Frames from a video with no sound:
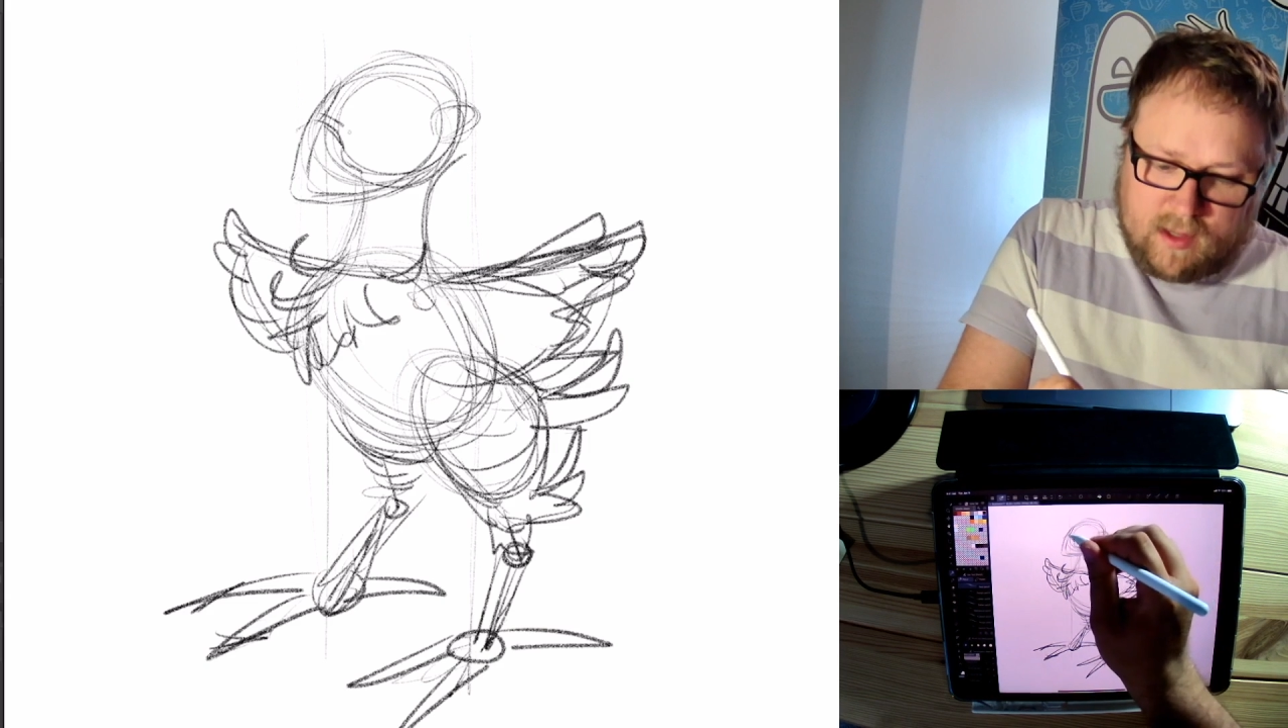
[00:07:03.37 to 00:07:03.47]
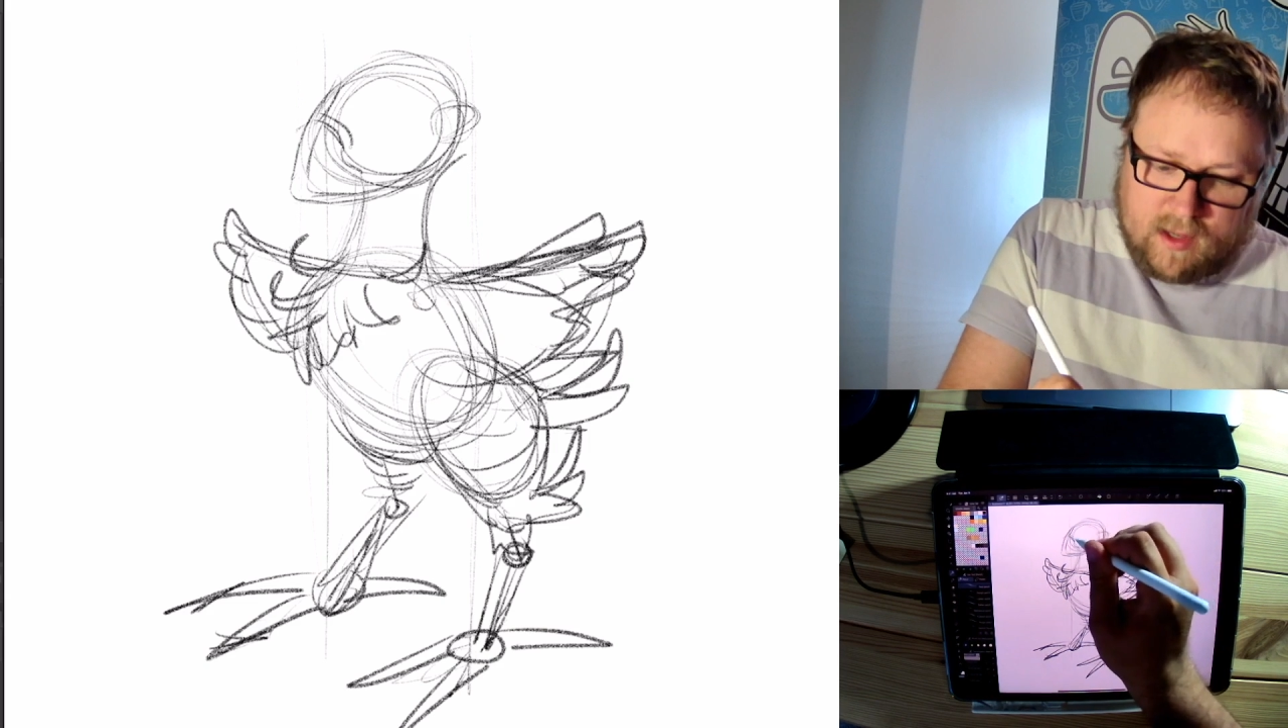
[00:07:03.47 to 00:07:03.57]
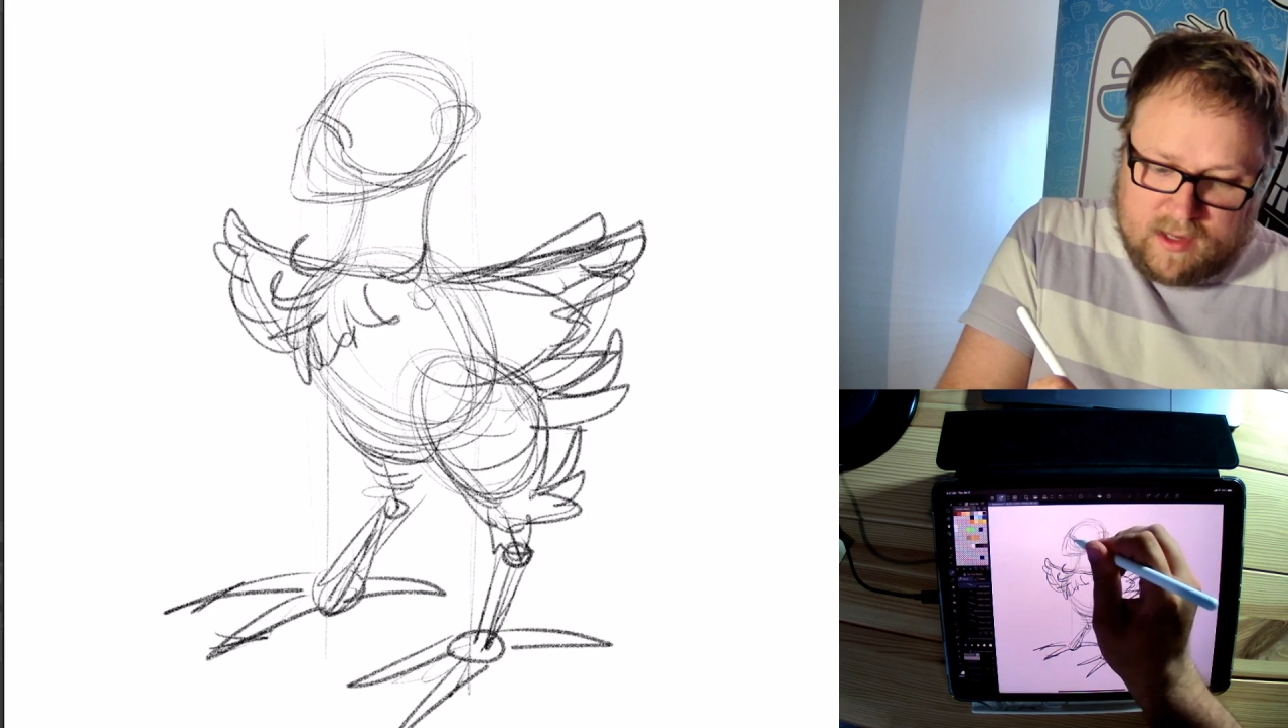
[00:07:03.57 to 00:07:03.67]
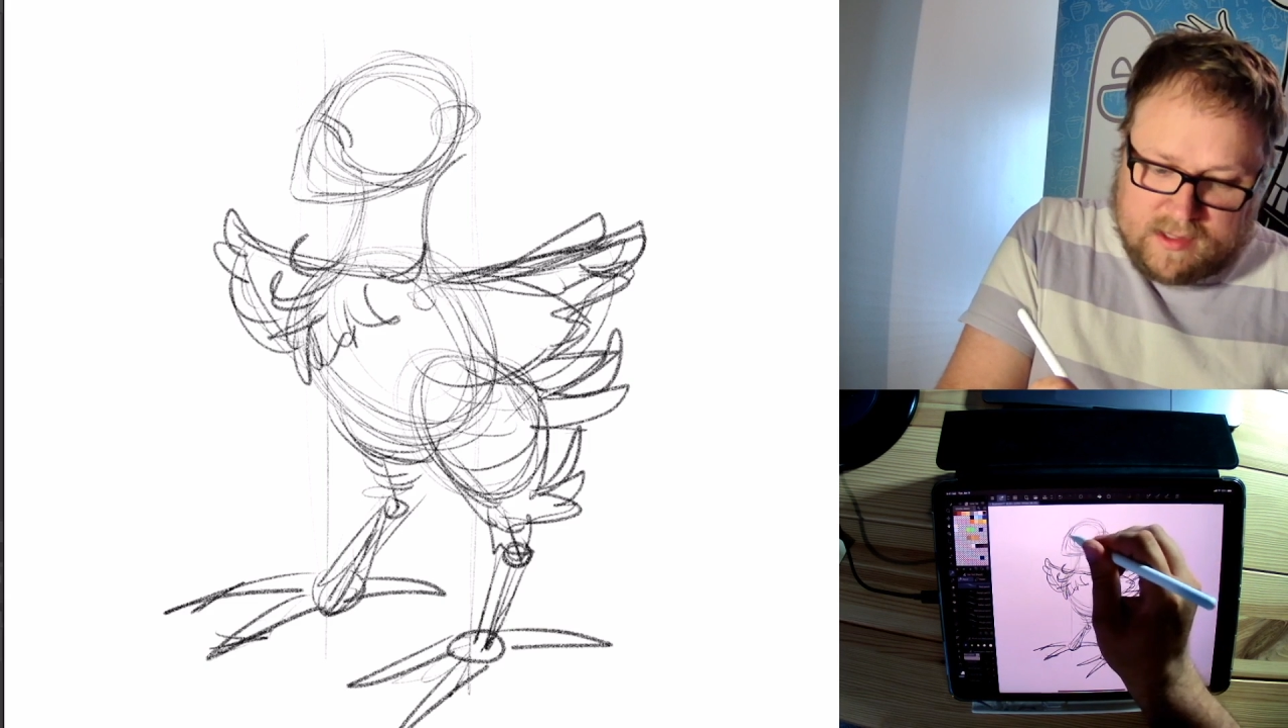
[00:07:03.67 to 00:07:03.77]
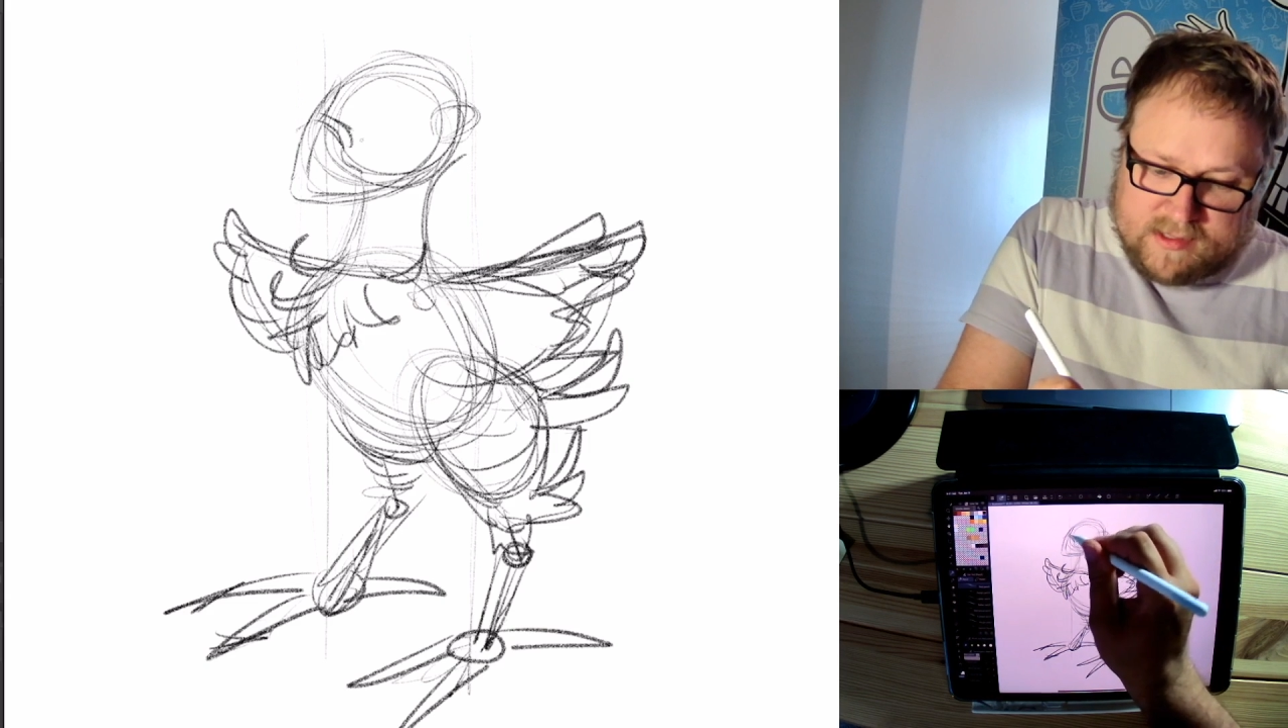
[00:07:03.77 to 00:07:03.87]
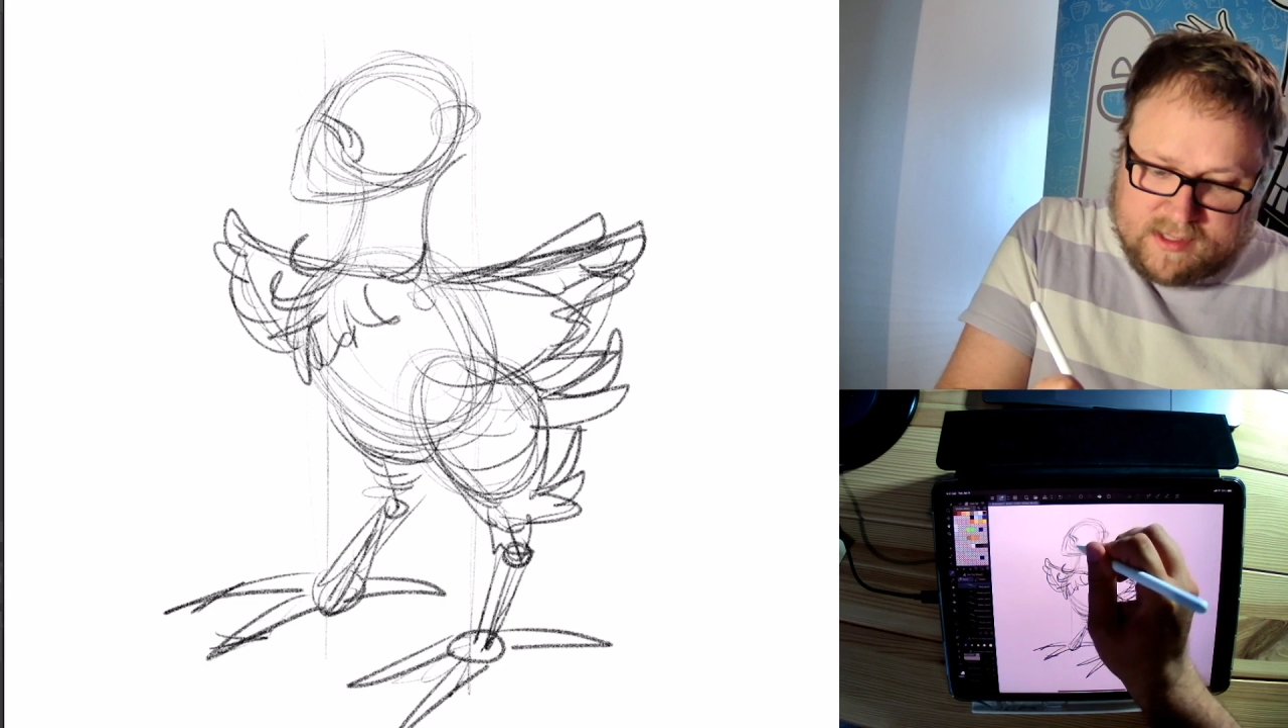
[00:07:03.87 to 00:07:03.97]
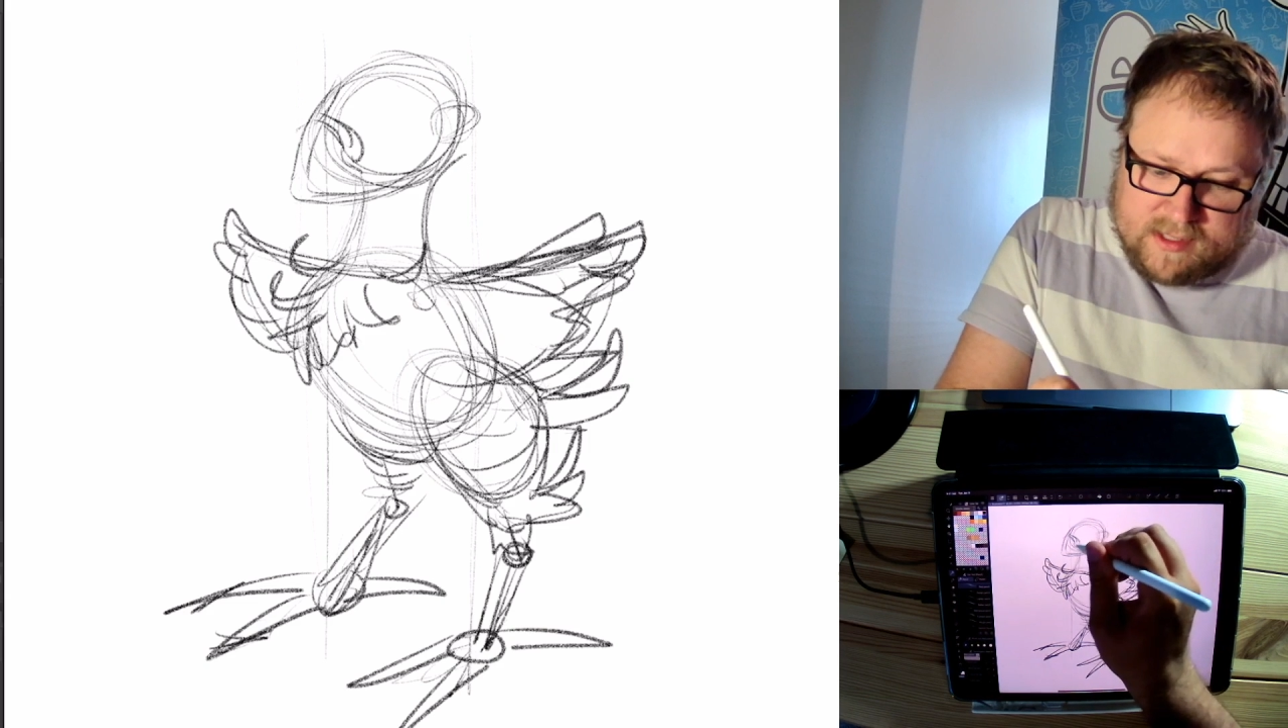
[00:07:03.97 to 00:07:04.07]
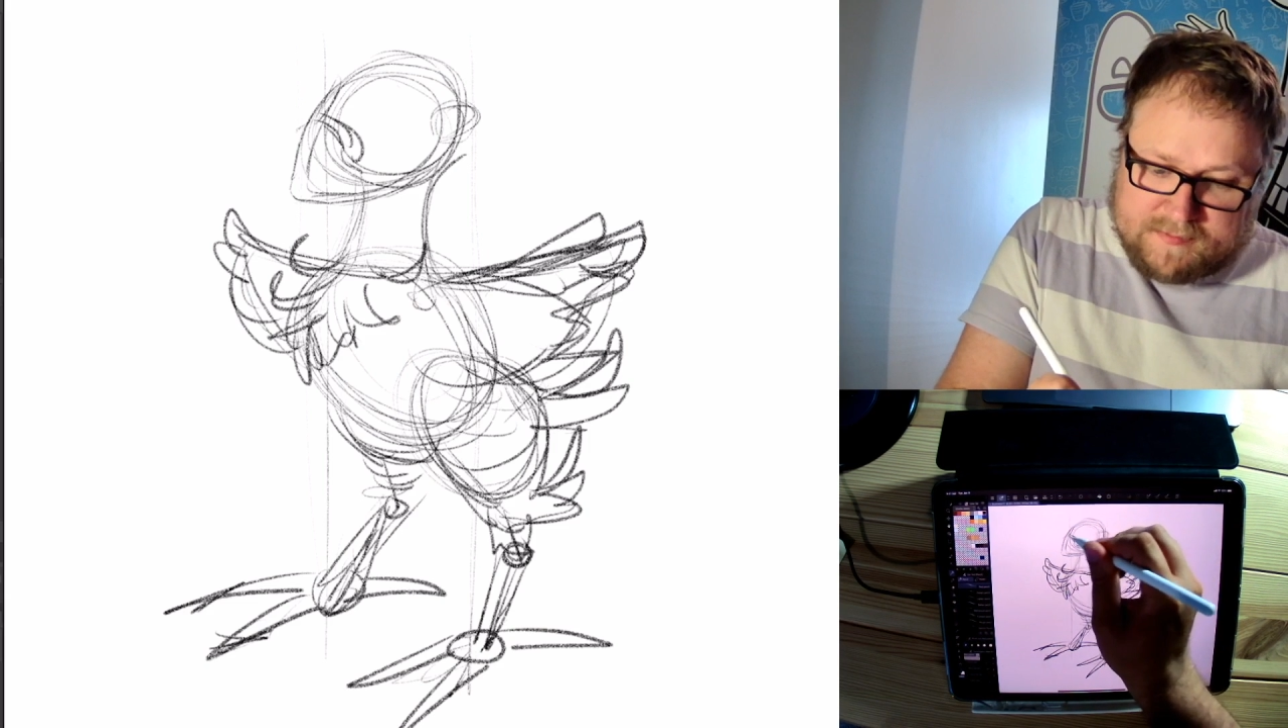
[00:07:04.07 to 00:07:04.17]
it needs a nice